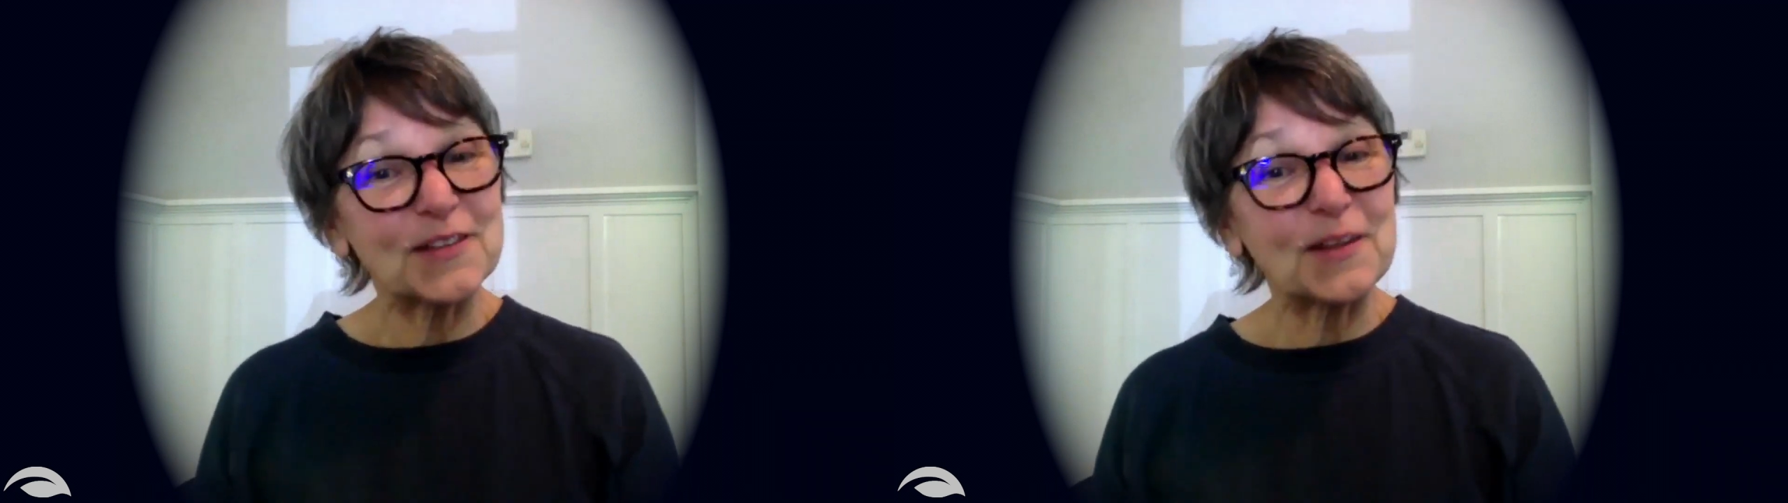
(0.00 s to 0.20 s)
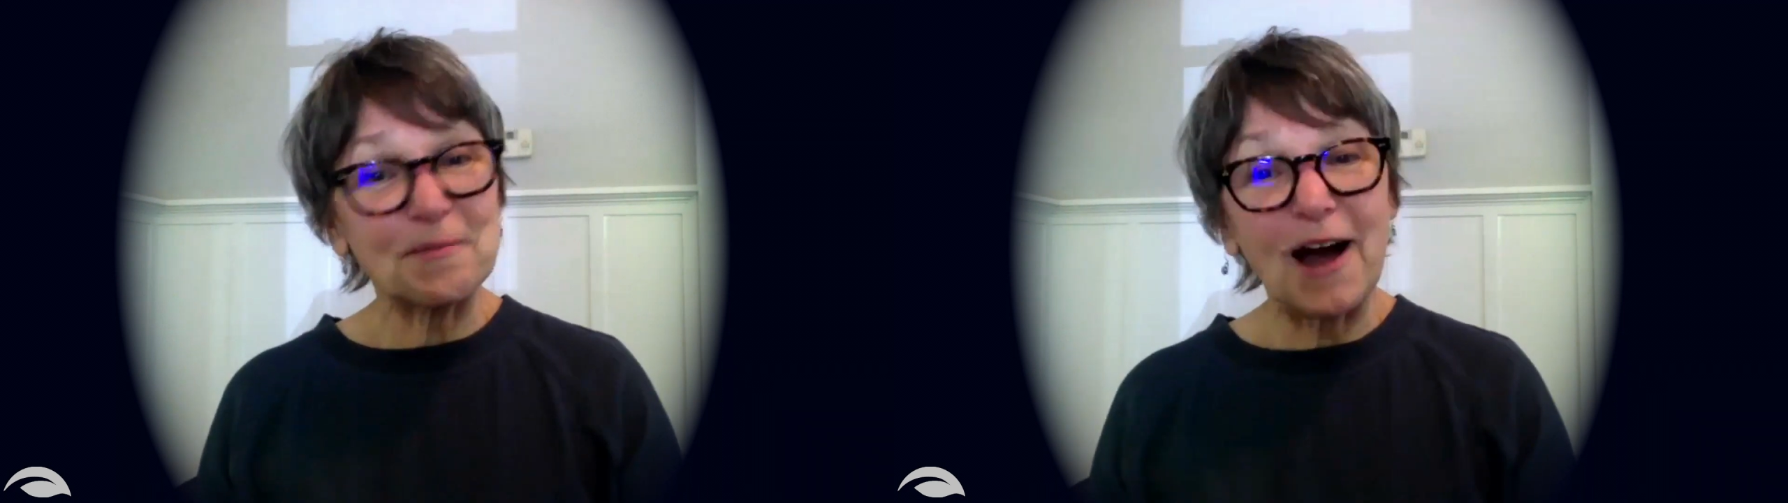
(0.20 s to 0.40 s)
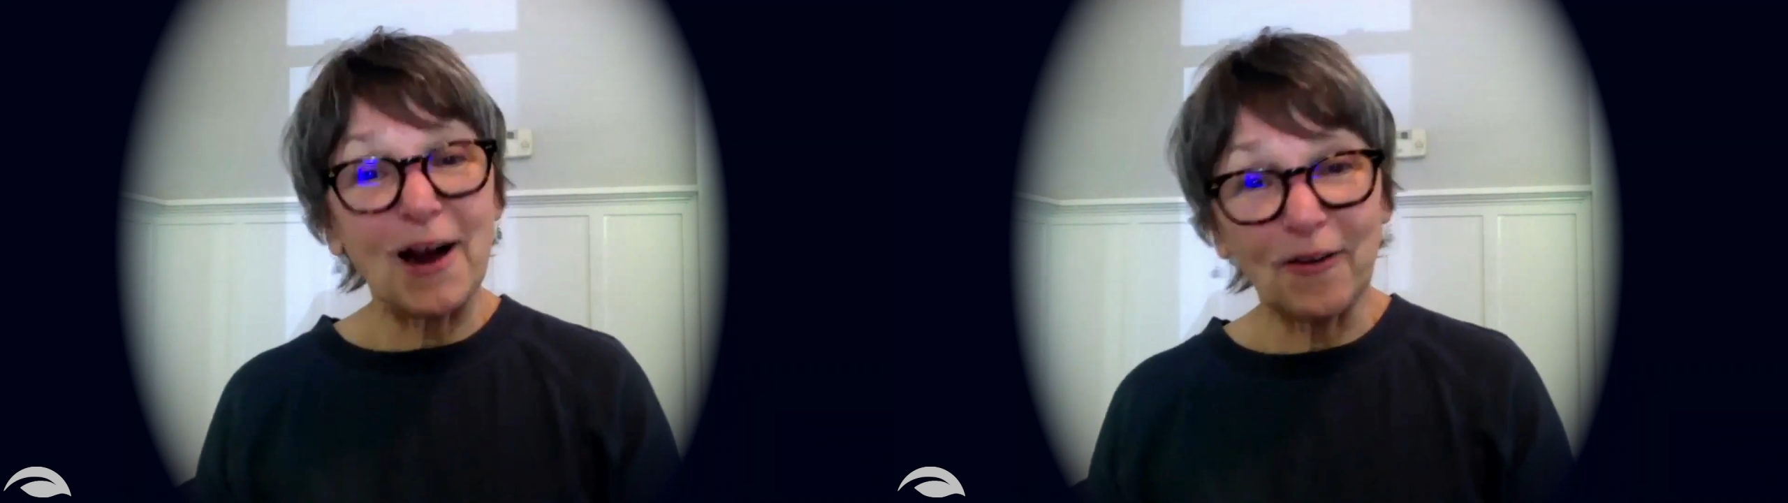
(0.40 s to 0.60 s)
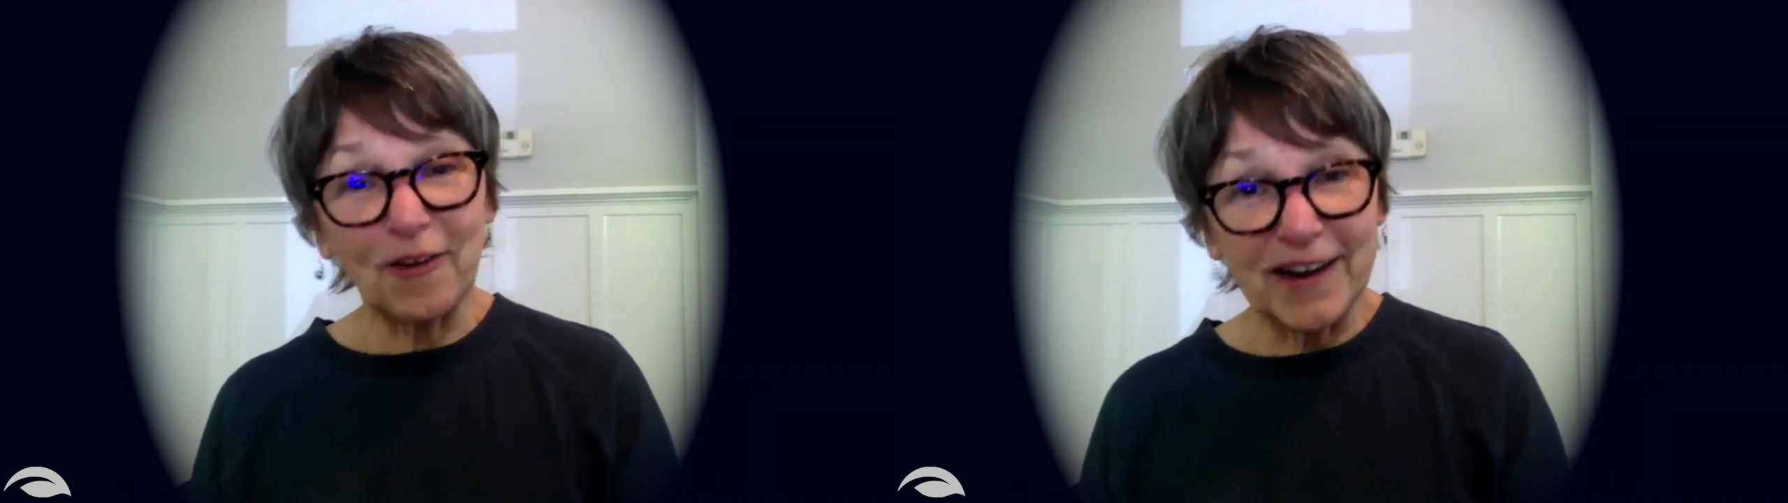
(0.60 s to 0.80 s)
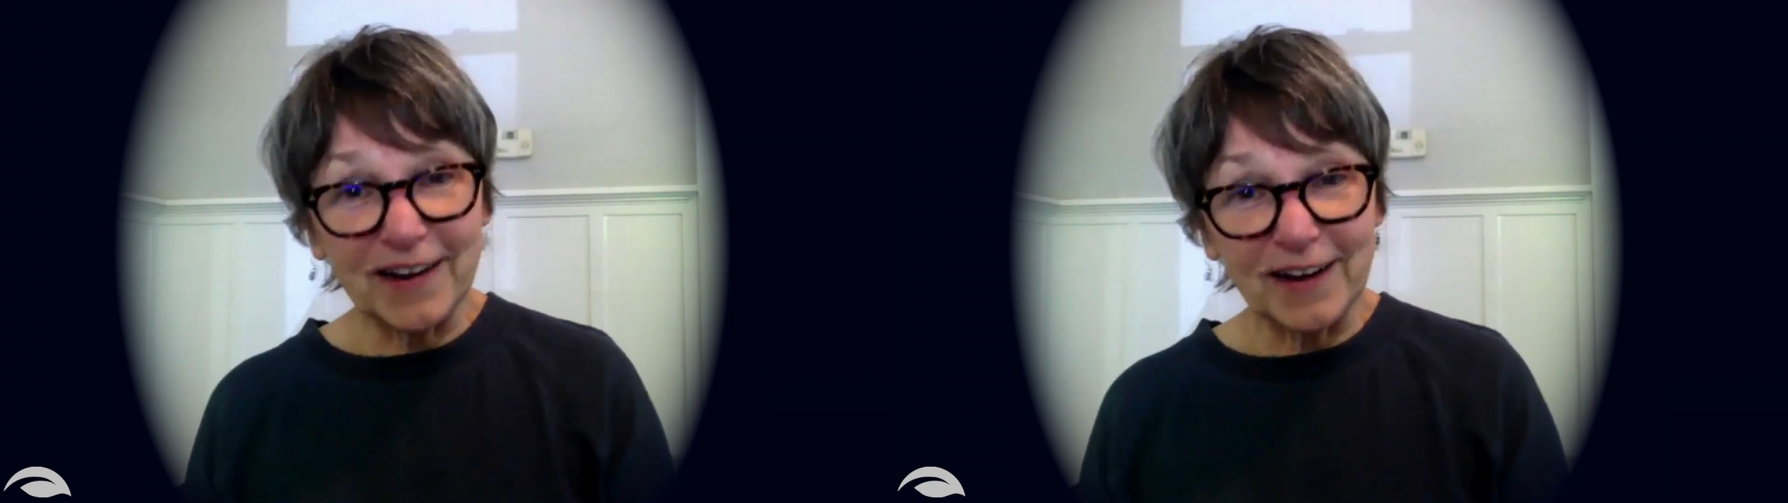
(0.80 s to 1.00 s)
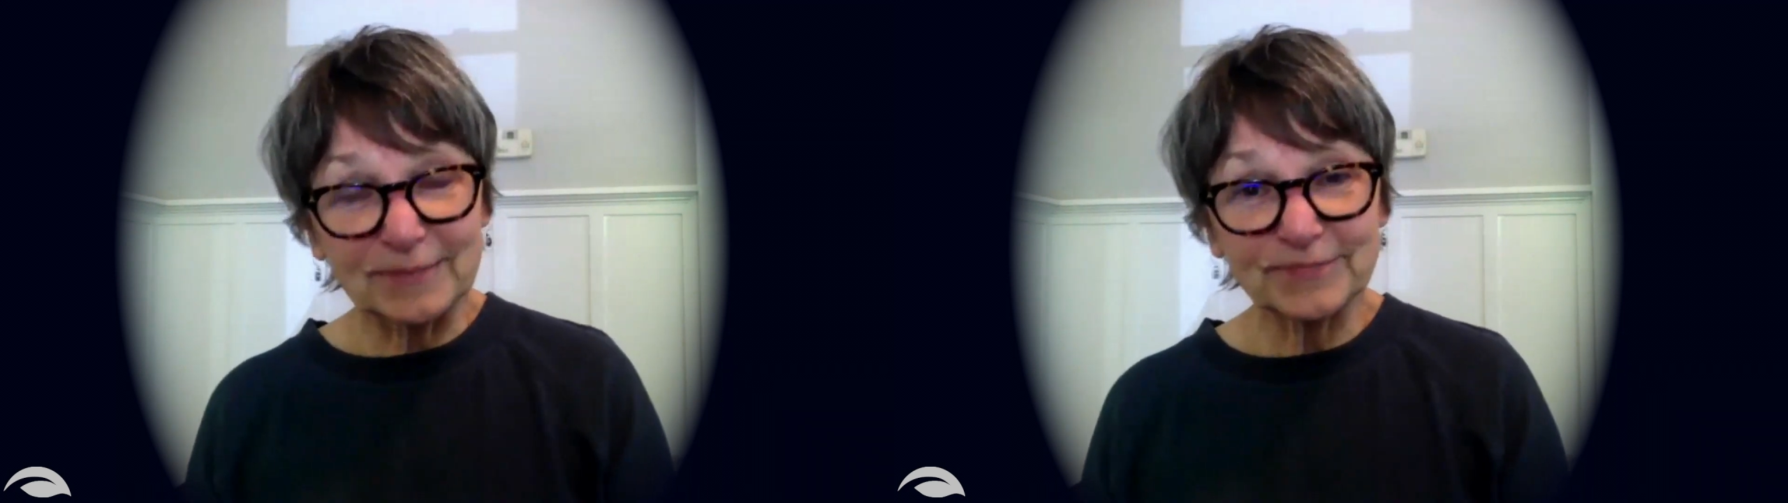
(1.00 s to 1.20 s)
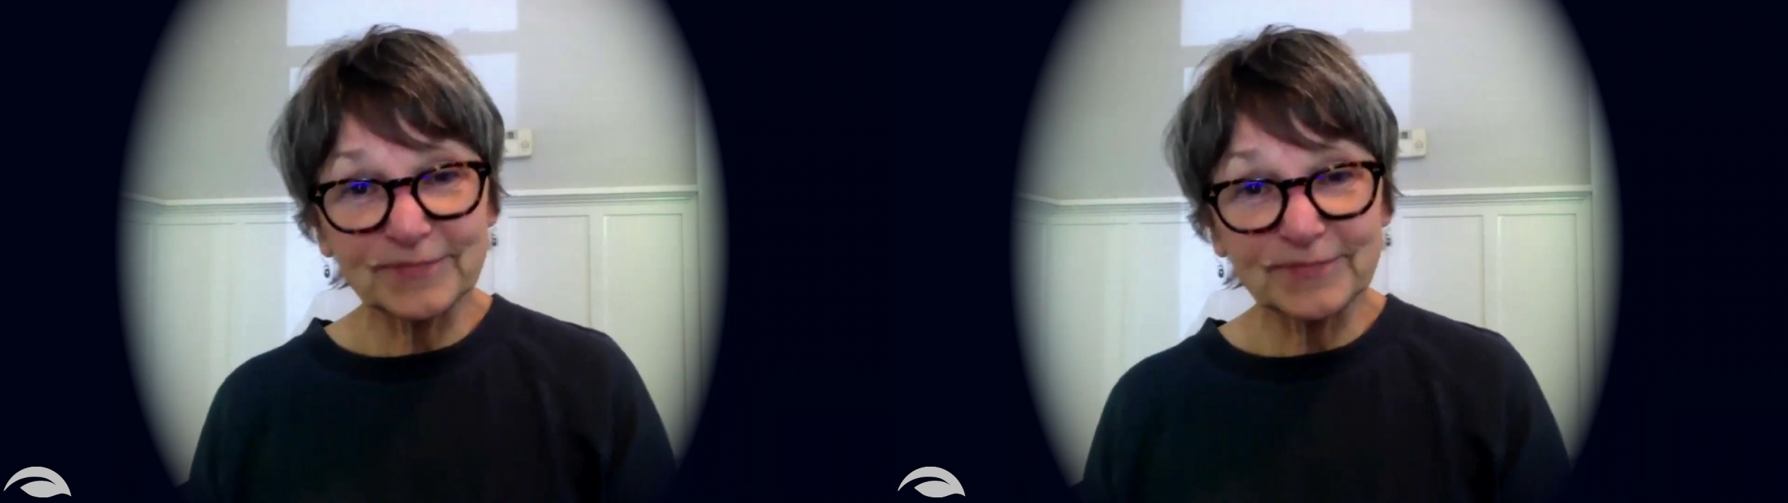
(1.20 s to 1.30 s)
the Macarena.